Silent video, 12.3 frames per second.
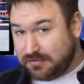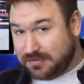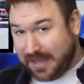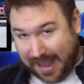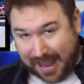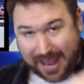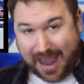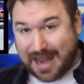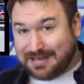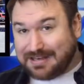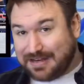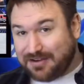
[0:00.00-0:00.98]
the
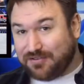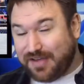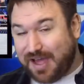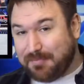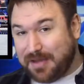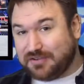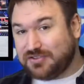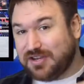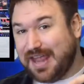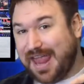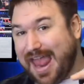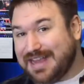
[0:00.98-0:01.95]
ending of that match,
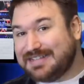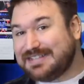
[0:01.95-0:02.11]
a